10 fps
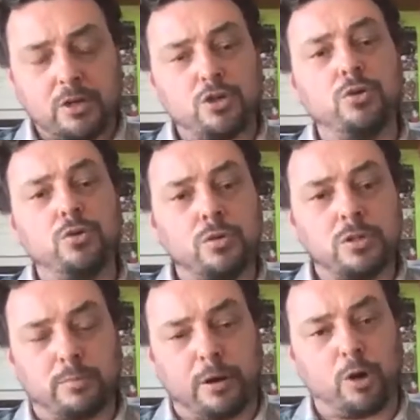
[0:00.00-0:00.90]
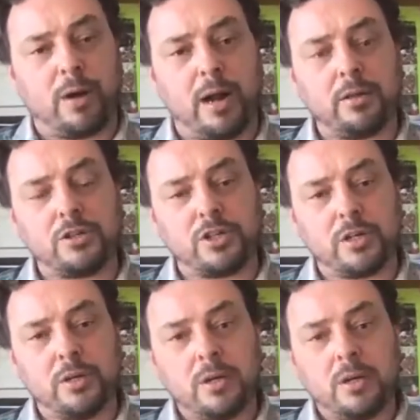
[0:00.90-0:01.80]
tuned
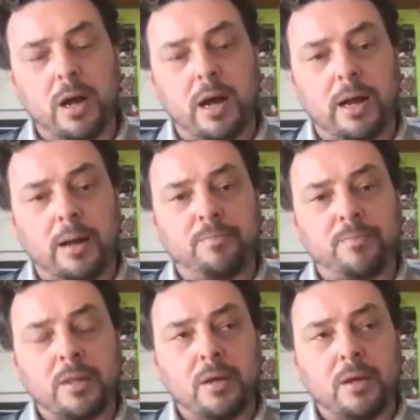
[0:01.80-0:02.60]
microbiology, um,